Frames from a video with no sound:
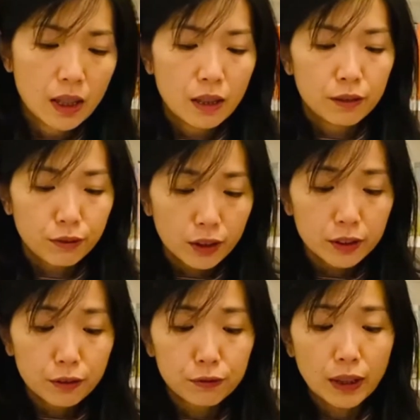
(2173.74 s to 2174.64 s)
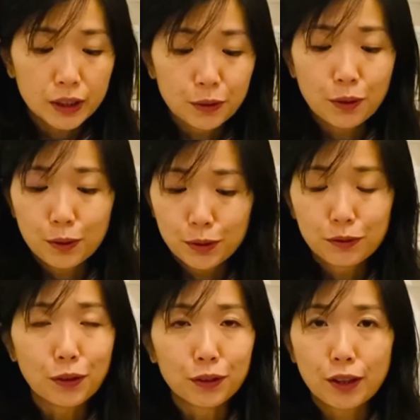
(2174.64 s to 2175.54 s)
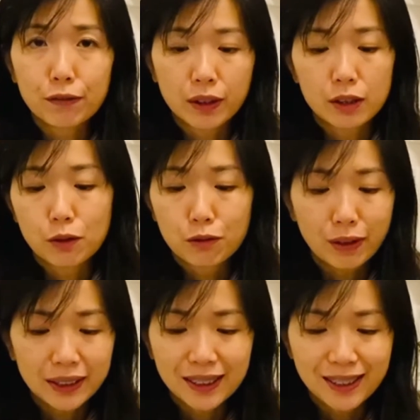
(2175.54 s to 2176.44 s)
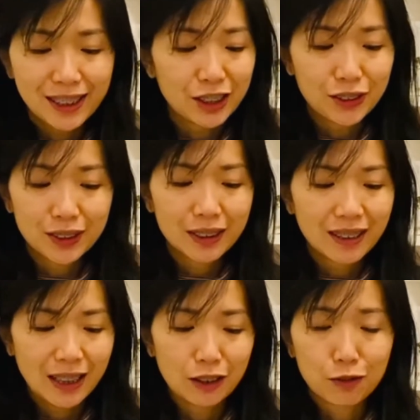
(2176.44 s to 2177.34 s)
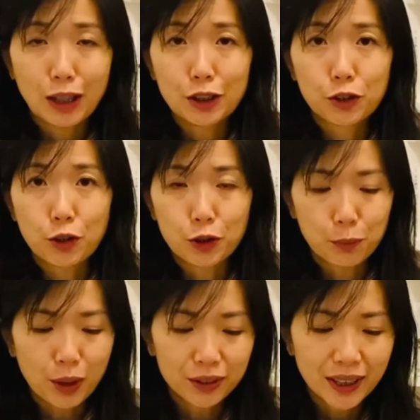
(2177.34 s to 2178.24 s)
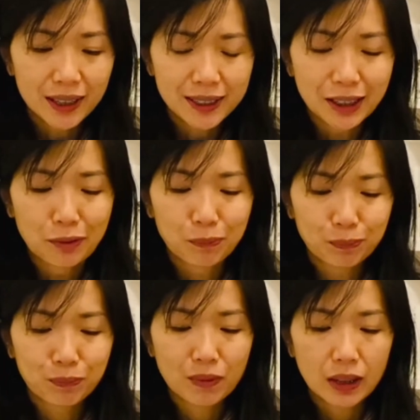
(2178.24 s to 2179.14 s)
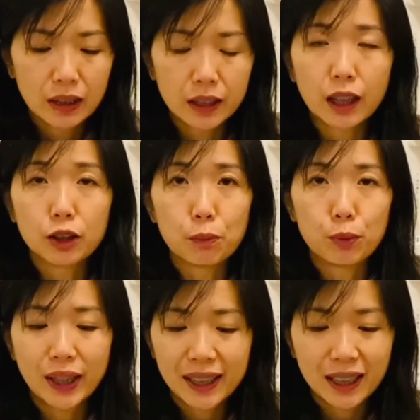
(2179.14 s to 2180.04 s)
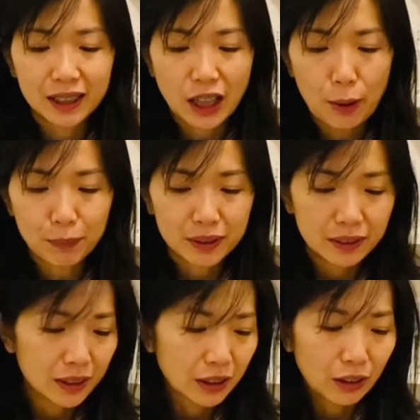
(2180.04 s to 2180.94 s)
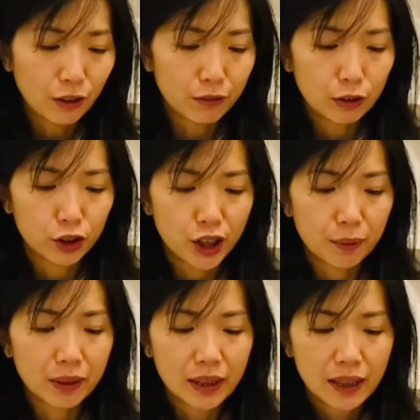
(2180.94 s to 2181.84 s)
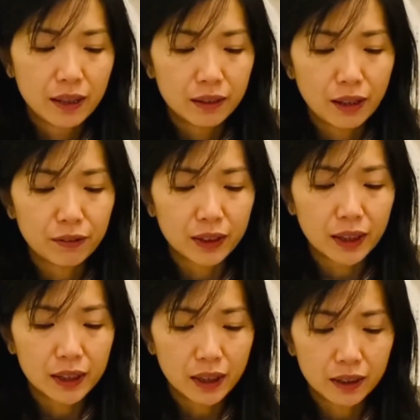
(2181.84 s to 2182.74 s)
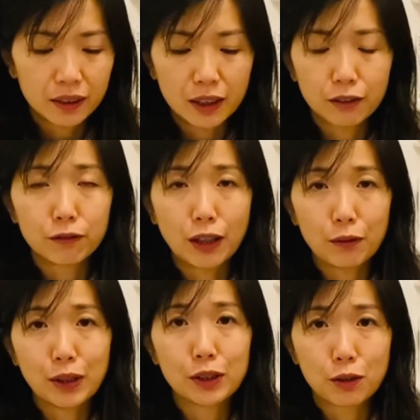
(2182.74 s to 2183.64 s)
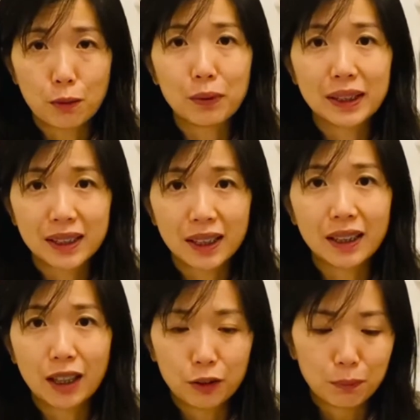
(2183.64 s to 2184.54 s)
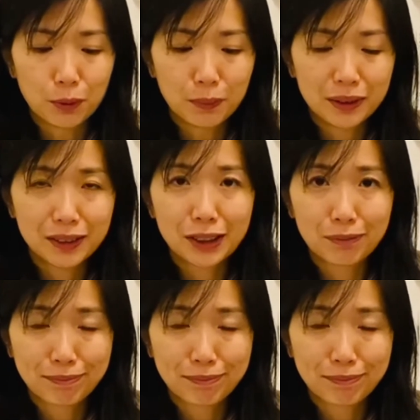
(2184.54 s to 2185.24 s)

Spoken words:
Father, thank you also for giving us great leaders in Christ Church Barnet. They are the brilliant captains of our ship, navigating this very stormy sea at the moment.